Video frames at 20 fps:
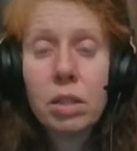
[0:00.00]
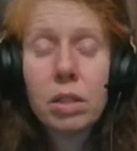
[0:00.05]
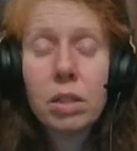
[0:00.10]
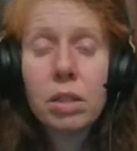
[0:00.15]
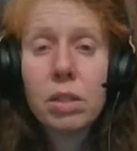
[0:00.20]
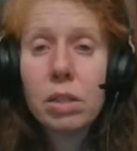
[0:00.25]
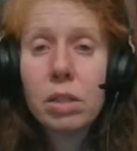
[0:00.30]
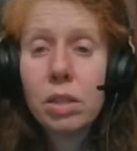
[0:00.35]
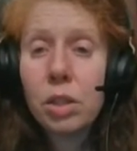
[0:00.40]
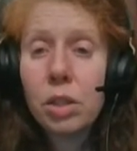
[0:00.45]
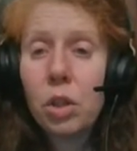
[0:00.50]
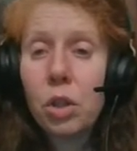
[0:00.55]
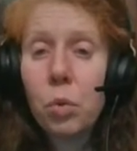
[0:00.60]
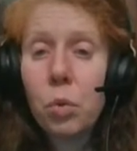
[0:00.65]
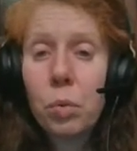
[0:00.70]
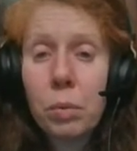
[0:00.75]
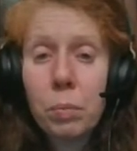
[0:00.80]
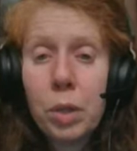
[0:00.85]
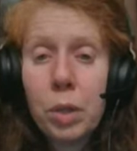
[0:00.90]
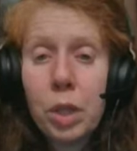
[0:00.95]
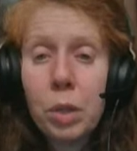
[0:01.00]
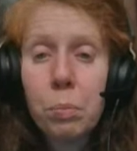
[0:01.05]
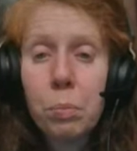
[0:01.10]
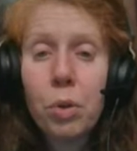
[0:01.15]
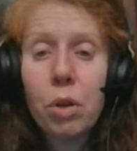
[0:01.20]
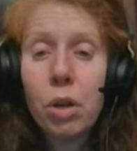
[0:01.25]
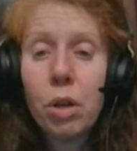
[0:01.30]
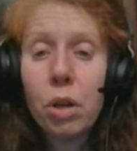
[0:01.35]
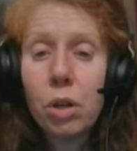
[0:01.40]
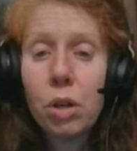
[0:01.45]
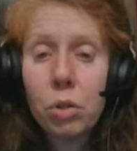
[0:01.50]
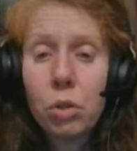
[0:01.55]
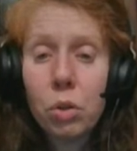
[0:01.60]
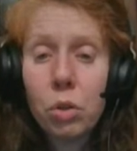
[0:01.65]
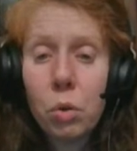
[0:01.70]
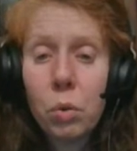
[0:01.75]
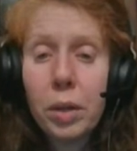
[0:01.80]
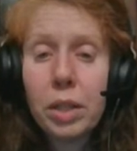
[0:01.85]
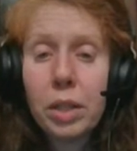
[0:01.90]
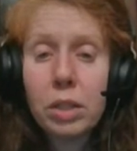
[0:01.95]
you know, when people are
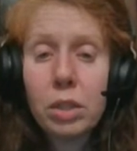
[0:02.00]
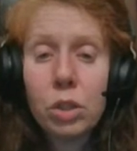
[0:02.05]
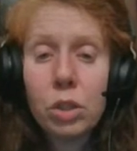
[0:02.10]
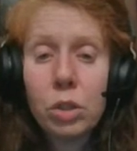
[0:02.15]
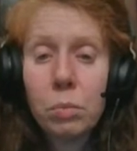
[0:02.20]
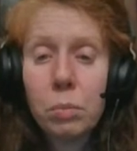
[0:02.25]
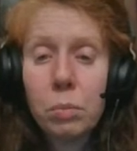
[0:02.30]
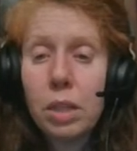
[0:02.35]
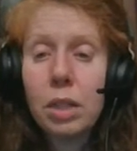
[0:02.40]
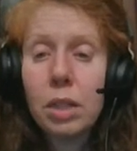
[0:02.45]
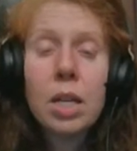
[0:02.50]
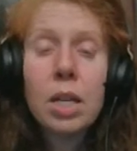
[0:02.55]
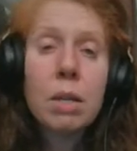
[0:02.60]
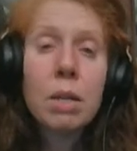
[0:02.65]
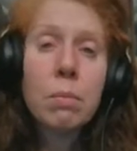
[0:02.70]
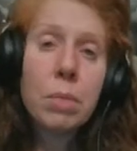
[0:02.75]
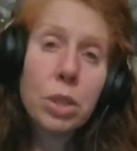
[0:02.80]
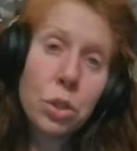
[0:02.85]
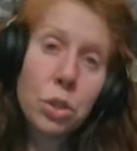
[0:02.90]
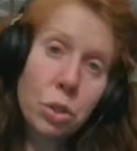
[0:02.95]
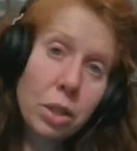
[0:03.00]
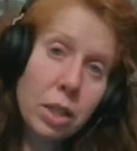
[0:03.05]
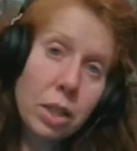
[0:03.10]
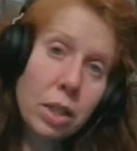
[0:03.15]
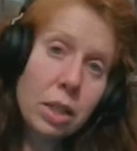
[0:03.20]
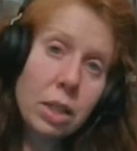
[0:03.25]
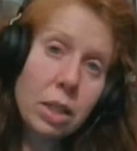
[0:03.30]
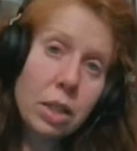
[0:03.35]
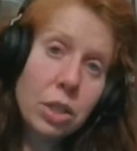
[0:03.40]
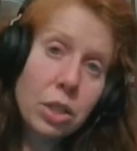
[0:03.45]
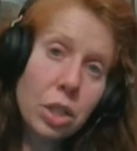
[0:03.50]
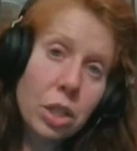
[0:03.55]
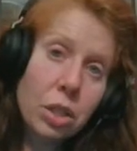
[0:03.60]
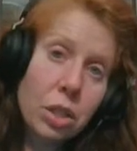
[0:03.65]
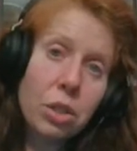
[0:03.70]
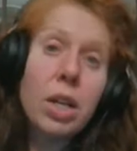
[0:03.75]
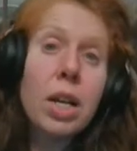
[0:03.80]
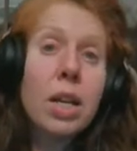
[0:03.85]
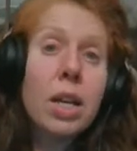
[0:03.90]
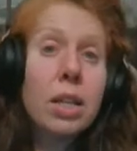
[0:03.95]
going to be betraying each
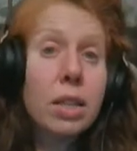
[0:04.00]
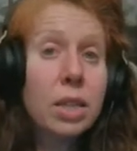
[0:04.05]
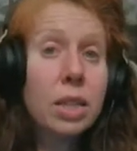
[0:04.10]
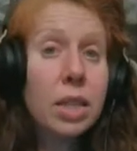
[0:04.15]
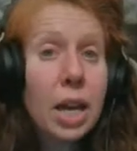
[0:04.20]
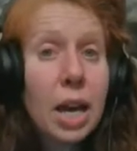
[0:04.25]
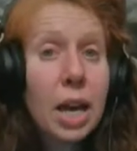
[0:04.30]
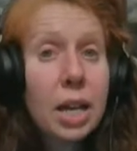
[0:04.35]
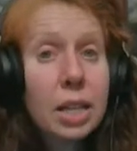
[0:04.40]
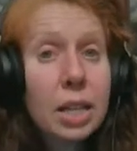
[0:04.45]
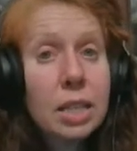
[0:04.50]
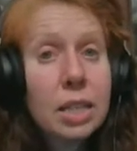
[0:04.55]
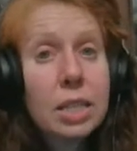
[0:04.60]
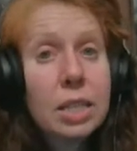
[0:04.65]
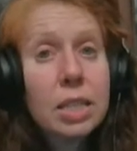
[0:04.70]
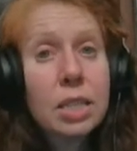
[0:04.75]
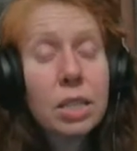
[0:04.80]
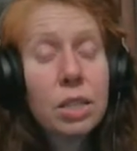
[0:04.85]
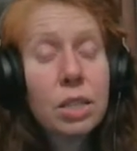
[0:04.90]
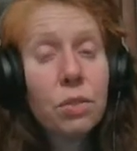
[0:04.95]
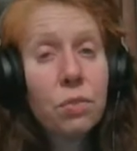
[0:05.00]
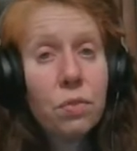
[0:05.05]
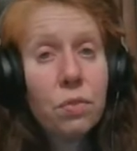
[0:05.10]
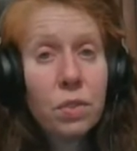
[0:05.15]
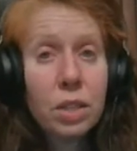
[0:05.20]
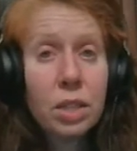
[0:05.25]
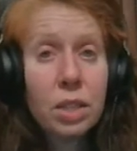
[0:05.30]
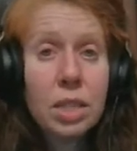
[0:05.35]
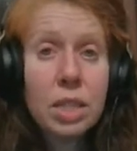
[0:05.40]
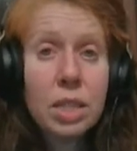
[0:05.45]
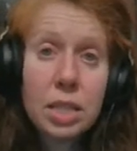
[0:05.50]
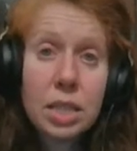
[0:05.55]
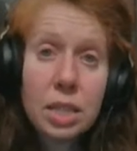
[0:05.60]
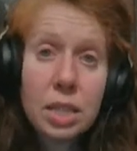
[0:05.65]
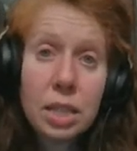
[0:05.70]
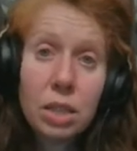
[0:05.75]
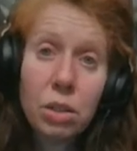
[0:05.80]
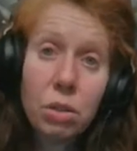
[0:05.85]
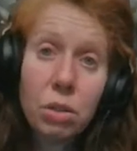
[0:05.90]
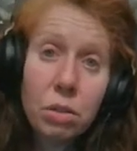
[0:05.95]
other. That is the fifth
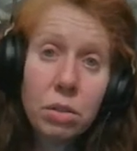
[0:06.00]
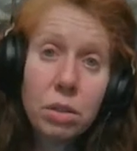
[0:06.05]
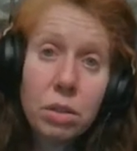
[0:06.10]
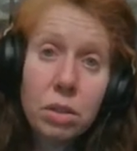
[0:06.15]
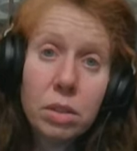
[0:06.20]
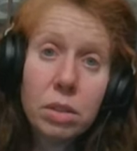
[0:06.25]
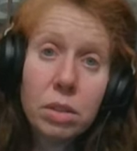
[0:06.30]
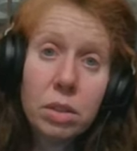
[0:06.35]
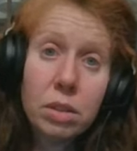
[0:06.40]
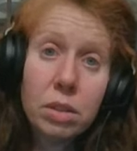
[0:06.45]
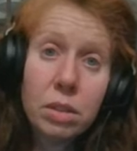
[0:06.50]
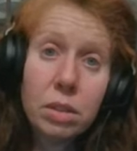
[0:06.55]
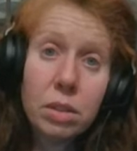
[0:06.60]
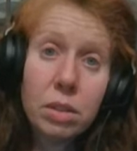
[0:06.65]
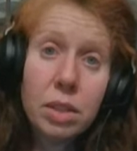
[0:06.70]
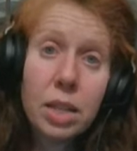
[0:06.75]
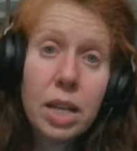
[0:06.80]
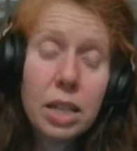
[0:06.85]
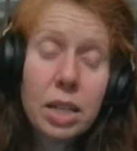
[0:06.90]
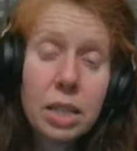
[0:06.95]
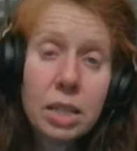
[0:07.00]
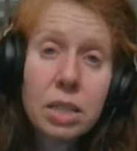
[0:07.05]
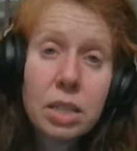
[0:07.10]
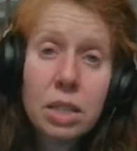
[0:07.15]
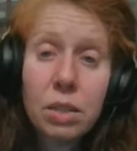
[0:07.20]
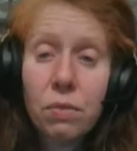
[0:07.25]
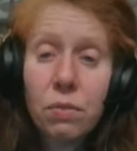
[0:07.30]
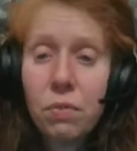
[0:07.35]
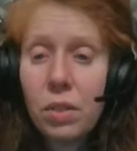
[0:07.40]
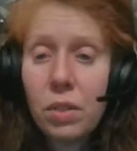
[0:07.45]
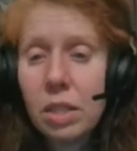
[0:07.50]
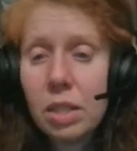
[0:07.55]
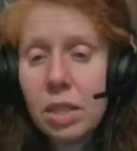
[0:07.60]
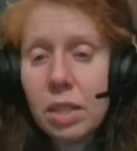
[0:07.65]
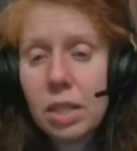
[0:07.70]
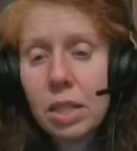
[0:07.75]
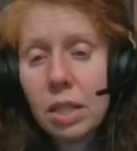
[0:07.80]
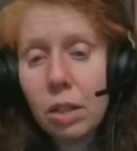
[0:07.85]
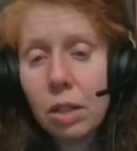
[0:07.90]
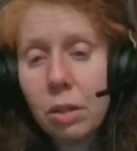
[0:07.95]
seal. That is the fifth
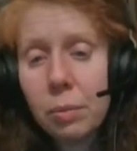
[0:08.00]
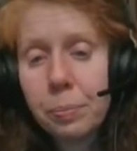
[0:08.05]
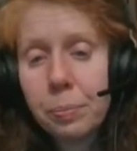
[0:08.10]
seal.